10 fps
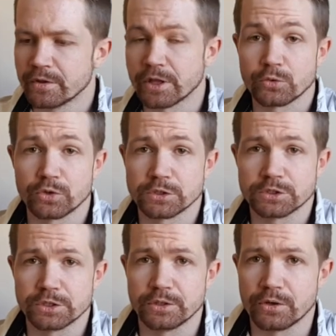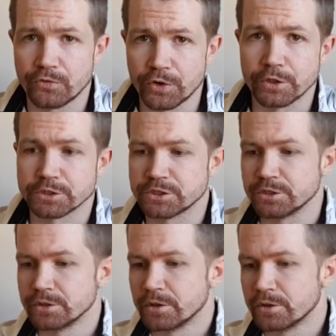that was first.
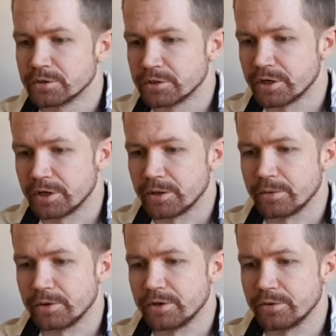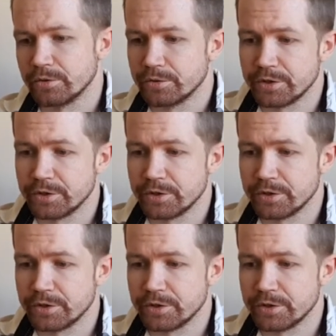And